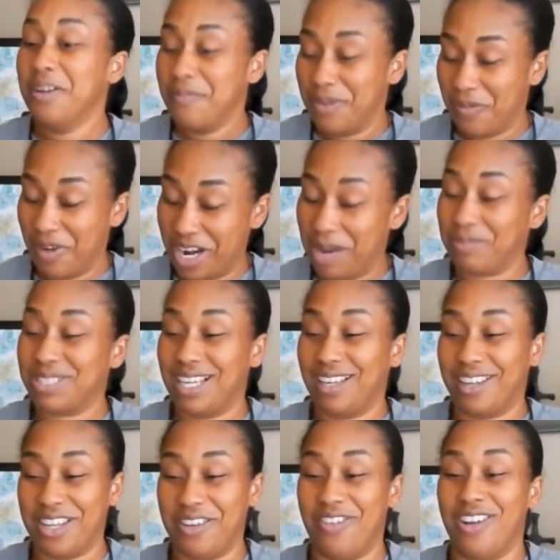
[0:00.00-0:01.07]
But what I'm
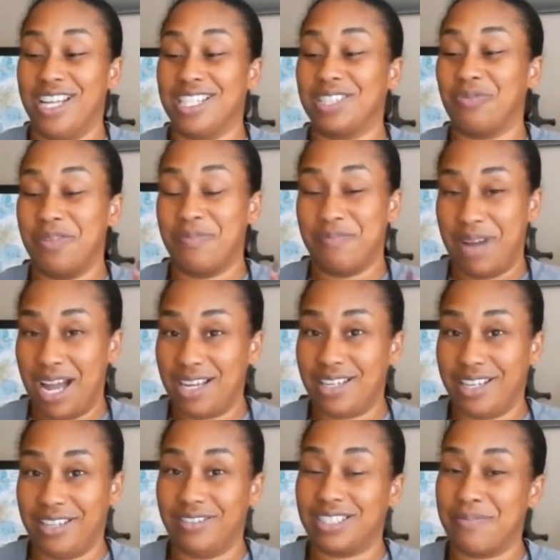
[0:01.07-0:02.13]
telling you is with my
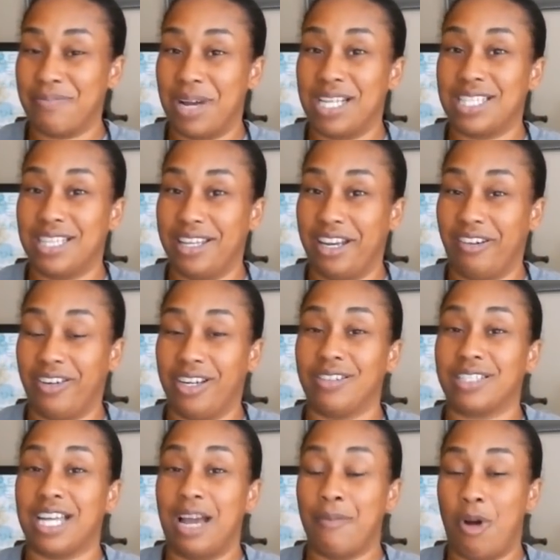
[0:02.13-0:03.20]
deals and my
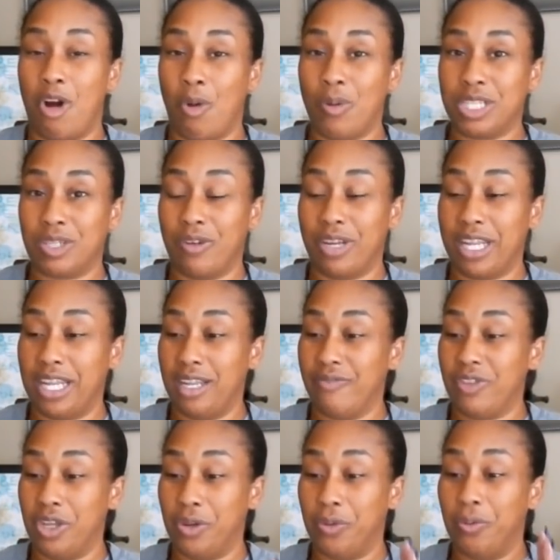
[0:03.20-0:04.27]
scenarios, I'm always going to
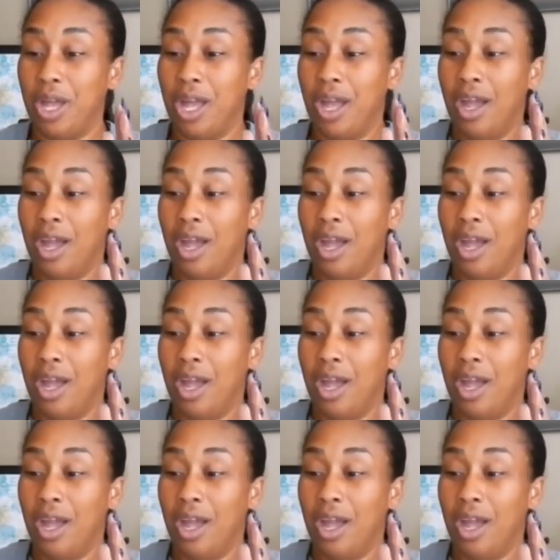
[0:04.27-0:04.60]
give you